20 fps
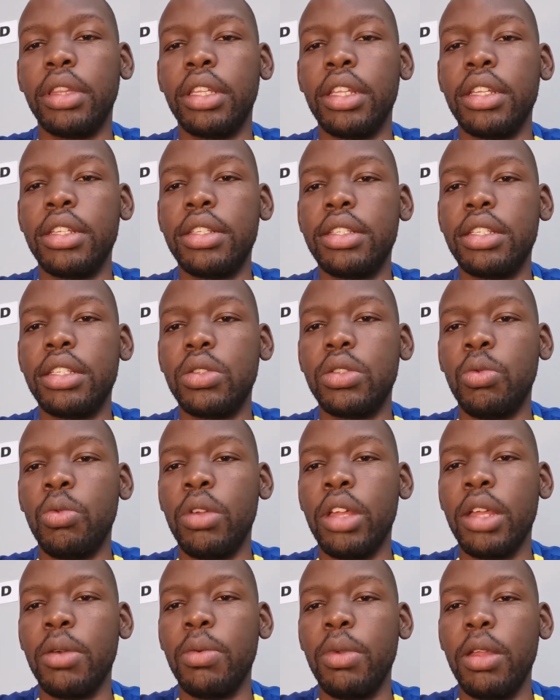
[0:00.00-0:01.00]
this is
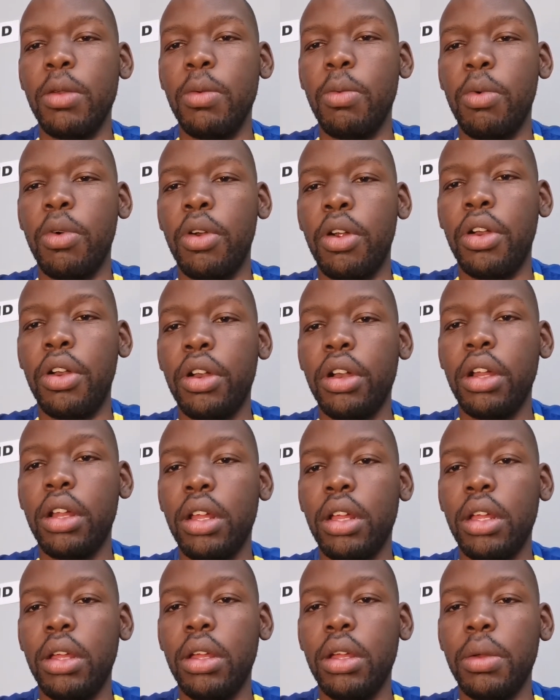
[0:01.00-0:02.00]
where we were.
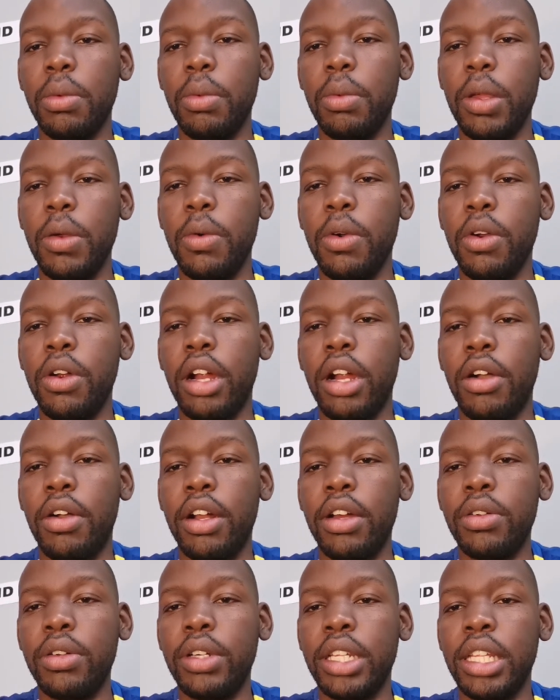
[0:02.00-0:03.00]
We were
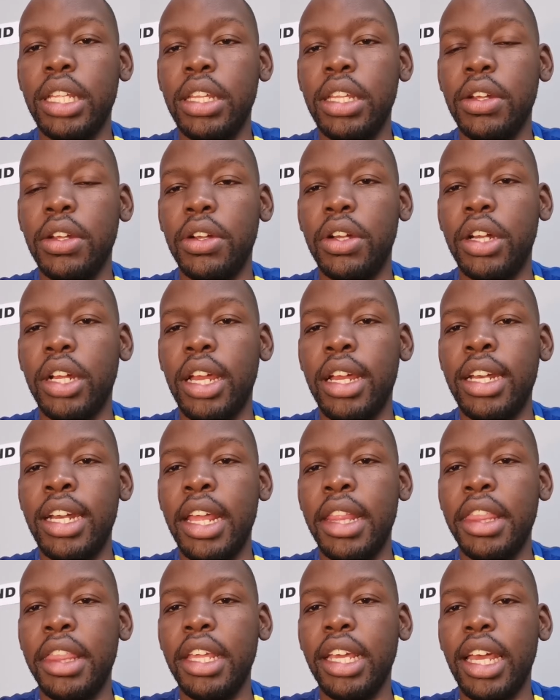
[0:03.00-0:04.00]
around here,
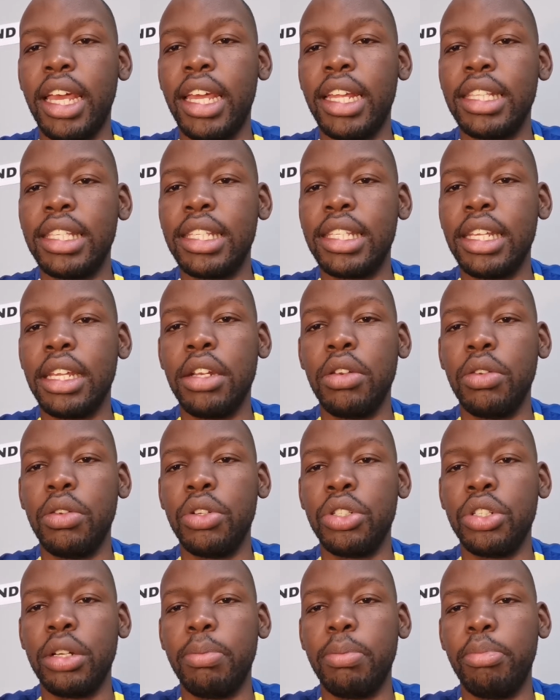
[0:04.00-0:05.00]
and I think I had said
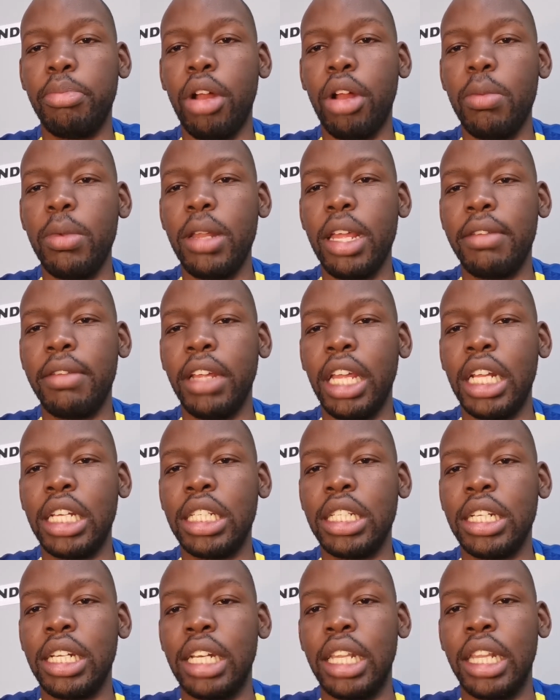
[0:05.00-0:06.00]
you should probably have
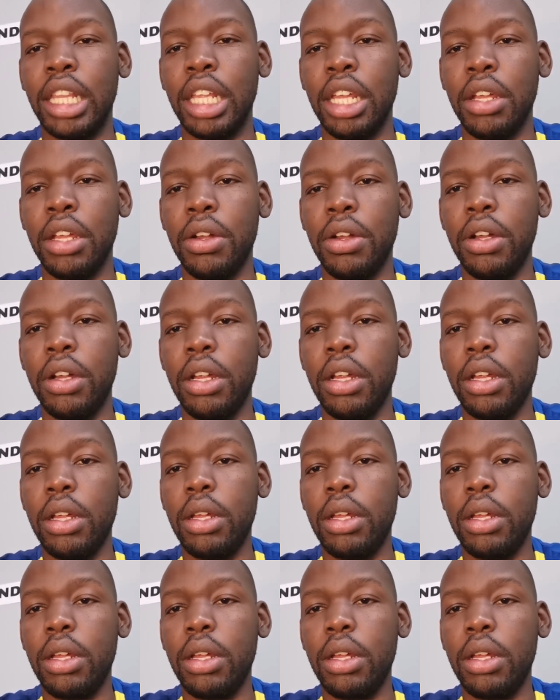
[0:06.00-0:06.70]
entered there,